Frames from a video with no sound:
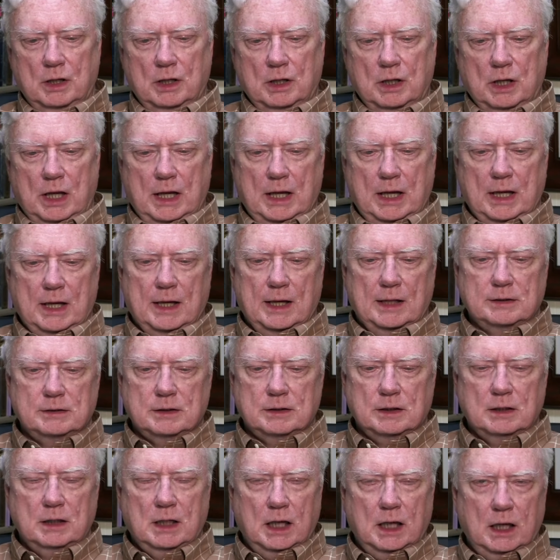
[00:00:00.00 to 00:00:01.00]
And
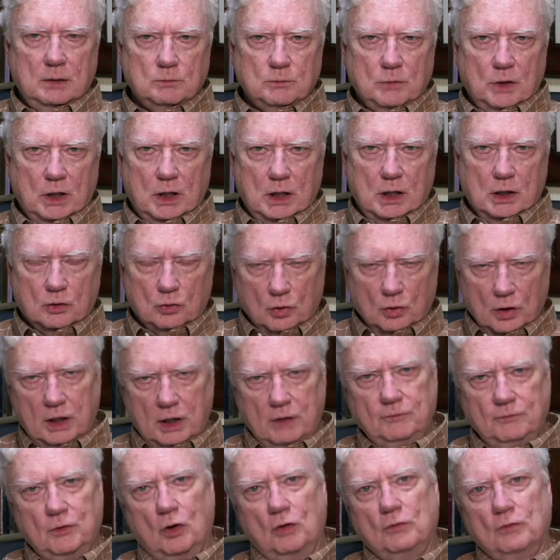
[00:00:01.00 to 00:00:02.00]
he
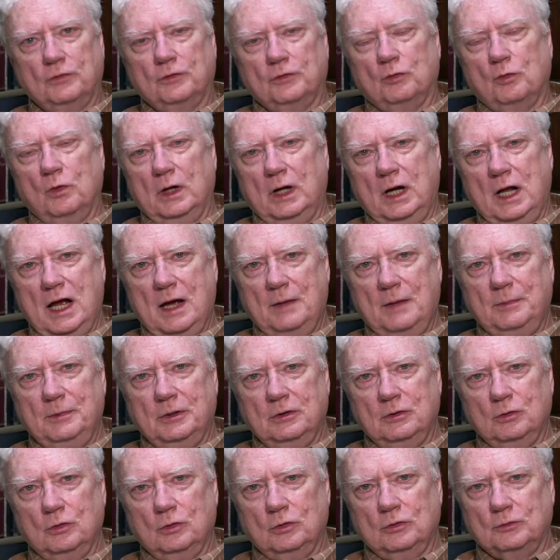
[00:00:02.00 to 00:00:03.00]
grieved over what
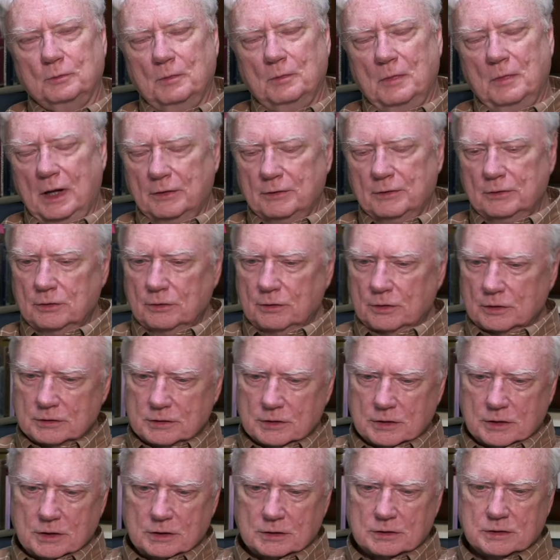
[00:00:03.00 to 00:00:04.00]
happened to his mother,
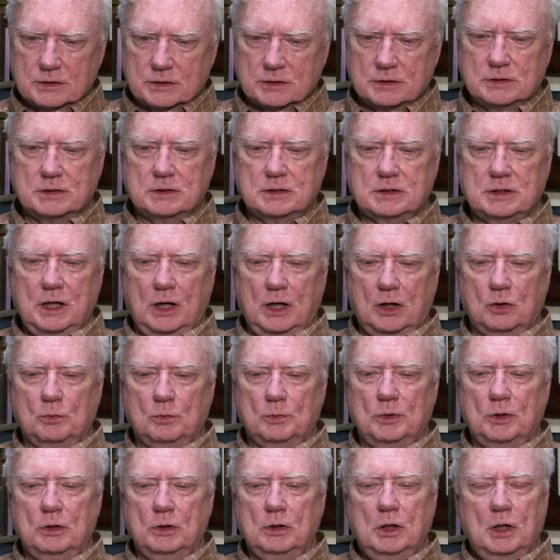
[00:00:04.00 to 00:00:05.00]
this
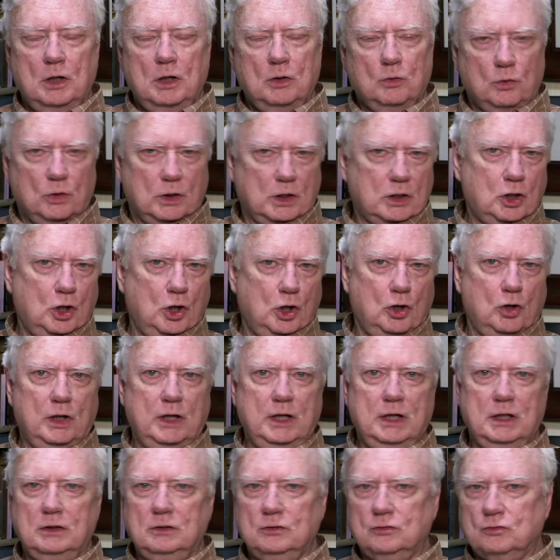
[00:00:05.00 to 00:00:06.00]
terrible
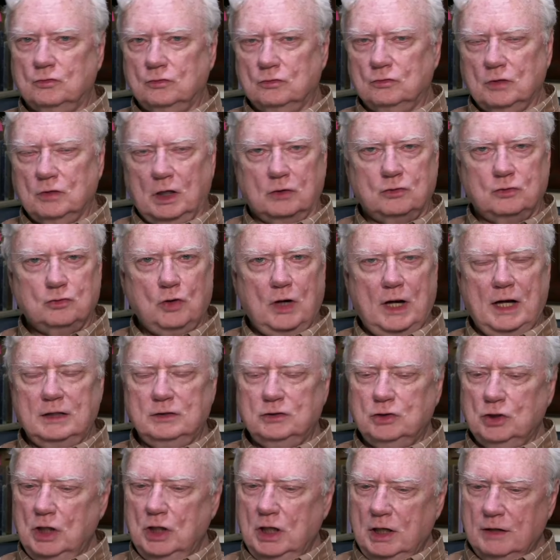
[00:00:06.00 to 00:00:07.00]
recurring
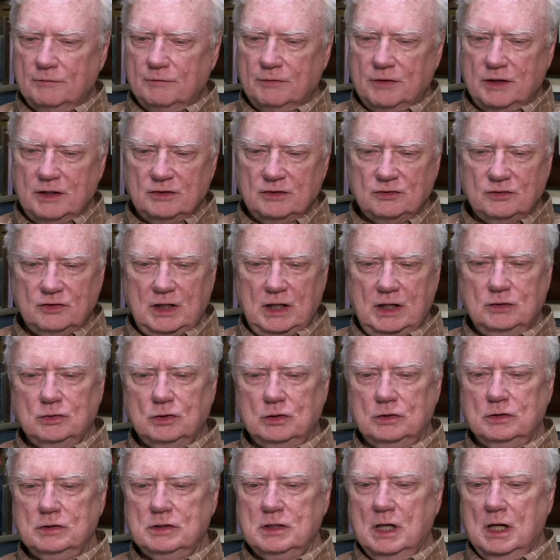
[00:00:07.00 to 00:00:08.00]
tragedy of these
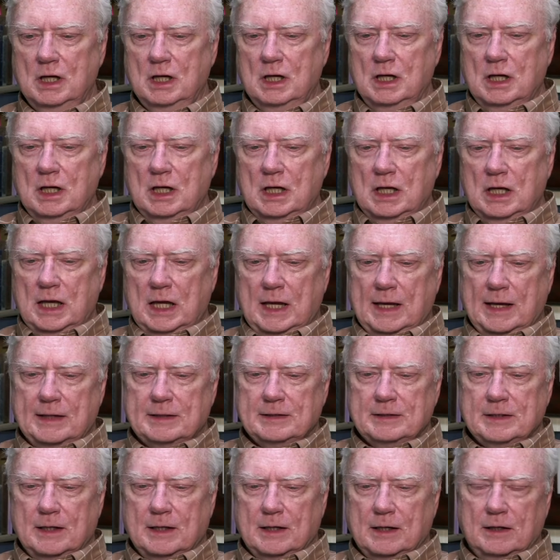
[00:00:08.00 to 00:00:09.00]
seizures.
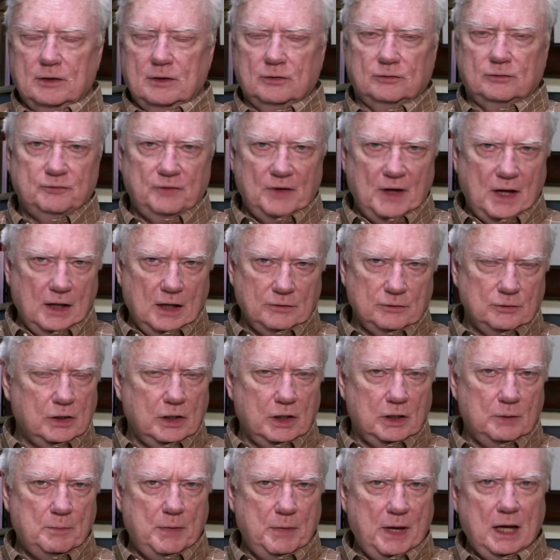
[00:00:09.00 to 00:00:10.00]
And uh, his father
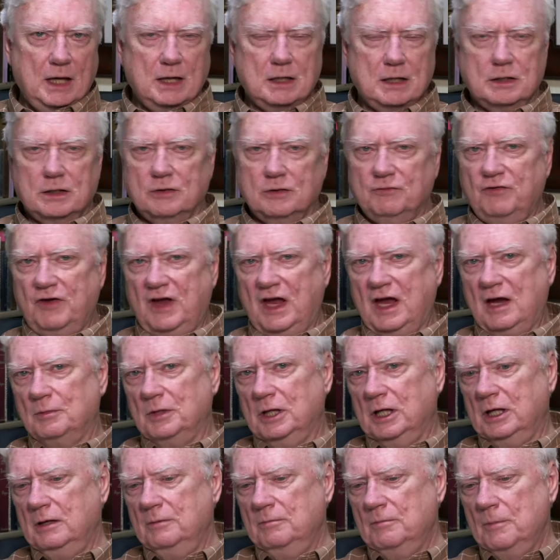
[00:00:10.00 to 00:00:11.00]
had abandoned the
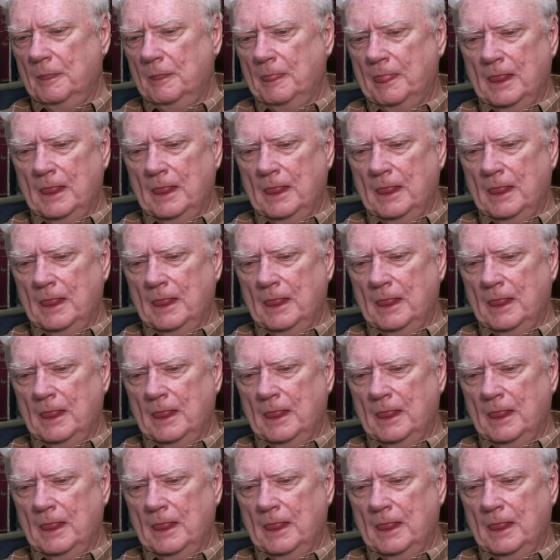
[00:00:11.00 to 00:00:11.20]
family.